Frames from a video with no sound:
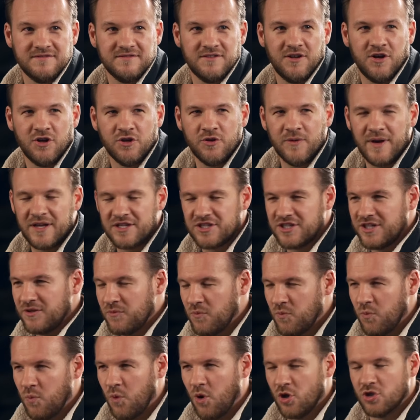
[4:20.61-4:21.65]
Are you actually
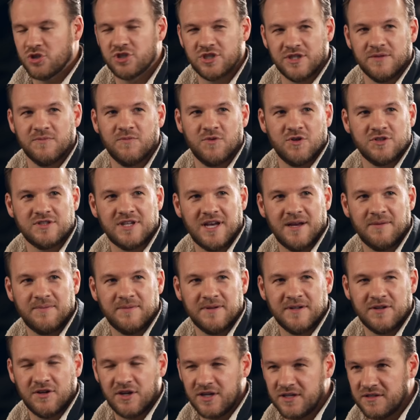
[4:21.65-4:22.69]
watching what's
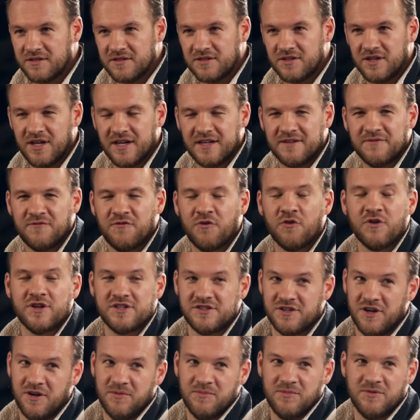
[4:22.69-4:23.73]
happening? Like for
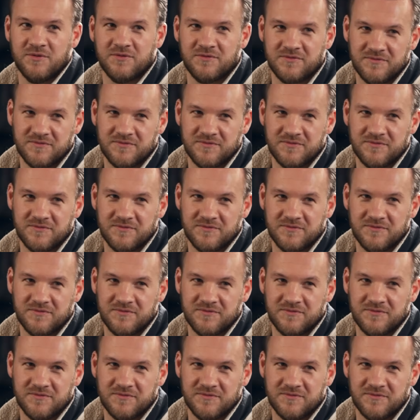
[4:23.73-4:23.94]
example,